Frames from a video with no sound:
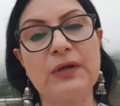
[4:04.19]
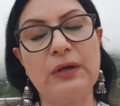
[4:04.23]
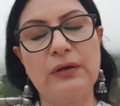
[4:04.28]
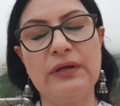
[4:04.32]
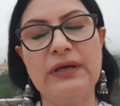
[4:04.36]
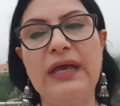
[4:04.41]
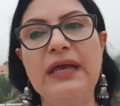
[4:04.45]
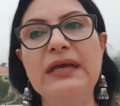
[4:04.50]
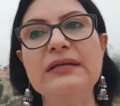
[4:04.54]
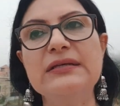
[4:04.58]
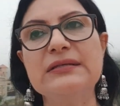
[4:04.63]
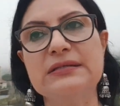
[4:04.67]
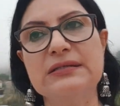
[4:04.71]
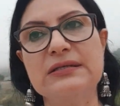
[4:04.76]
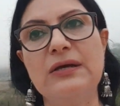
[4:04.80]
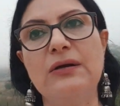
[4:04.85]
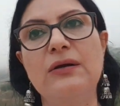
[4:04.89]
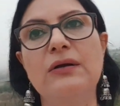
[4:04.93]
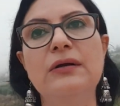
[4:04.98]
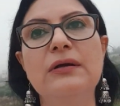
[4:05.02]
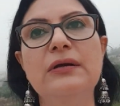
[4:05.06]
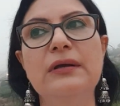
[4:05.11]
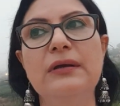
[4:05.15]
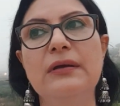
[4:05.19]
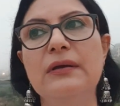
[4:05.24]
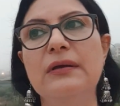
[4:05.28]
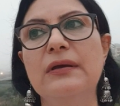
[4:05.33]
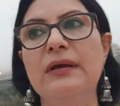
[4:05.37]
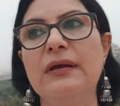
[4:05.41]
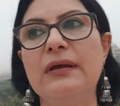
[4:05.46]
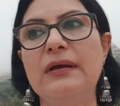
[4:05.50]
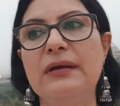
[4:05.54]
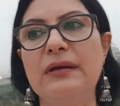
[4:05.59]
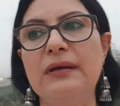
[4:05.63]
Okay, so
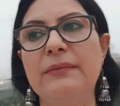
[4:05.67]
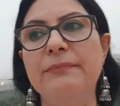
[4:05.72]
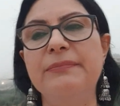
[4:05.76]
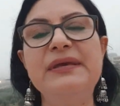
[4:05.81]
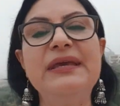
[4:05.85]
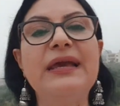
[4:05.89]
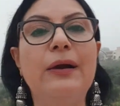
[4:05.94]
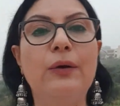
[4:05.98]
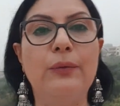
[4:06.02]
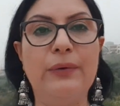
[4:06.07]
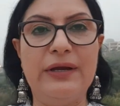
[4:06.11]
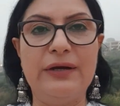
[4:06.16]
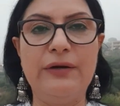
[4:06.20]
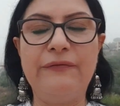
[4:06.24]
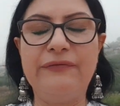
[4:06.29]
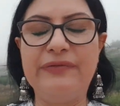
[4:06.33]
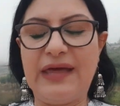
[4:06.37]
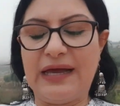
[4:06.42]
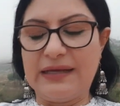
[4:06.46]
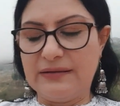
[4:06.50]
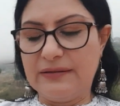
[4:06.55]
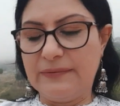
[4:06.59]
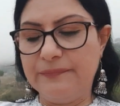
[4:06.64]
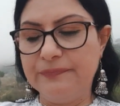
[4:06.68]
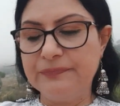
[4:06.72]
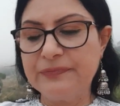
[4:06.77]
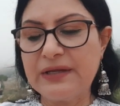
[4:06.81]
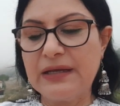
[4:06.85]
be aware of that.